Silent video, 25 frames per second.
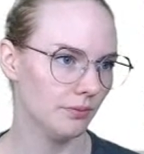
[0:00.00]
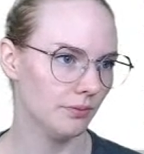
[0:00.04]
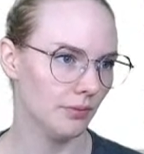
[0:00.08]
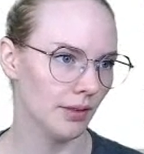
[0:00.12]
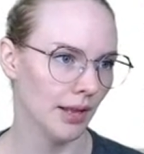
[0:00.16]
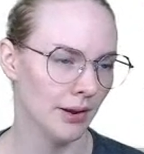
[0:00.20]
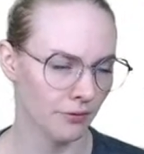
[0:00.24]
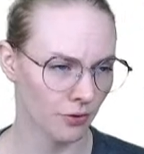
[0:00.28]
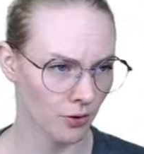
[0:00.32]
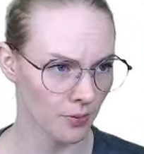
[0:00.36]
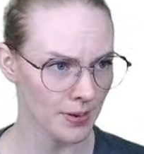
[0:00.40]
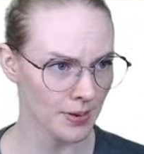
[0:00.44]

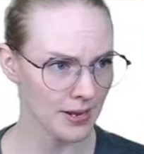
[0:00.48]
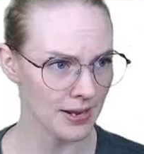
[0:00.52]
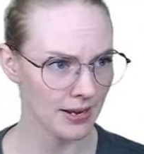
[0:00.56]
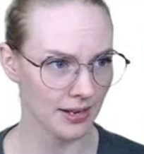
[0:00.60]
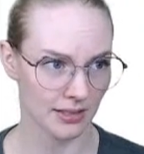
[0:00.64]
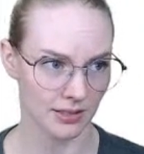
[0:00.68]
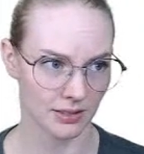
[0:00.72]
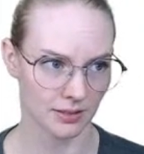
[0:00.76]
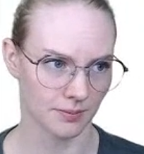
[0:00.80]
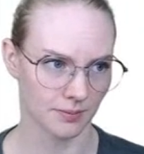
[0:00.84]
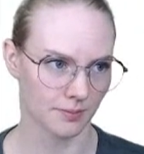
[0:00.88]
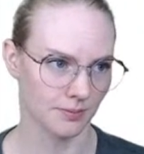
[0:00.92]
And for me,
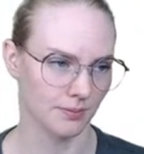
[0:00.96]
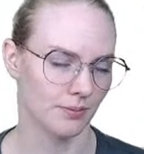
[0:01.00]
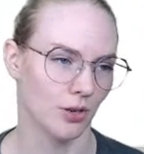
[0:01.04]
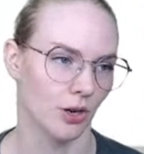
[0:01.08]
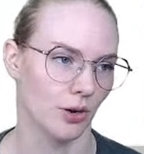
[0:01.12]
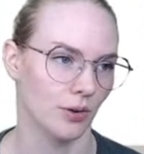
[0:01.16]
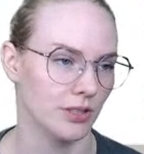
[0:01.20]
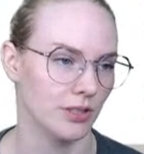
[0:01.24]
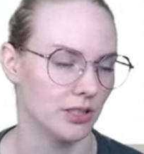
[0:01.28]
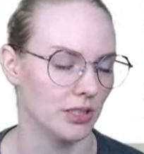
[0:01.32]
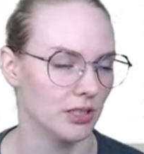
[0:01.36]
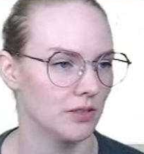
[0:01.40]
as
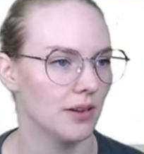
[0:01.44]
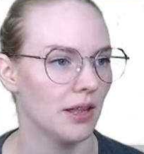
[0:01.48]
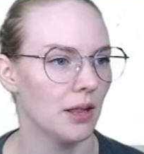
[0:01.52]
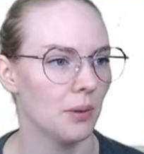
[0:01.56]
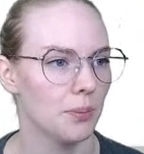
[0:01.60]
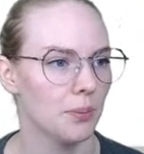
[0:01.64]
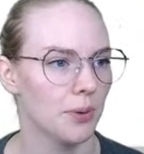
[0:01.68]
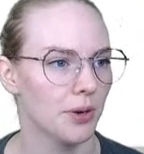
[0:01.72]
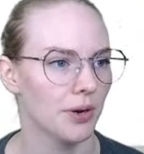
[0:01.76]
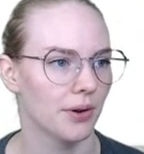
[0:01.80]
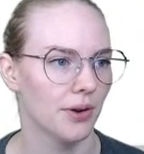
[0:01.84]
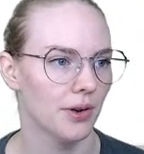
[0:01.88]
as a
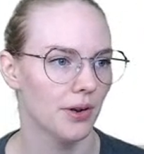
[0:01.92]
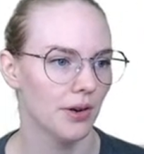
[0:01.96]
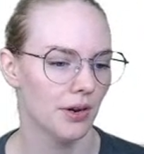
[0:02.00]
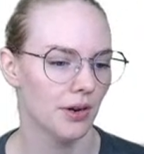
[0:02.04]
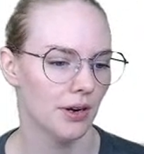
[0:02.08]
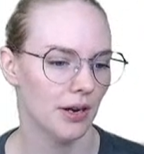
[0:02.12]
developer,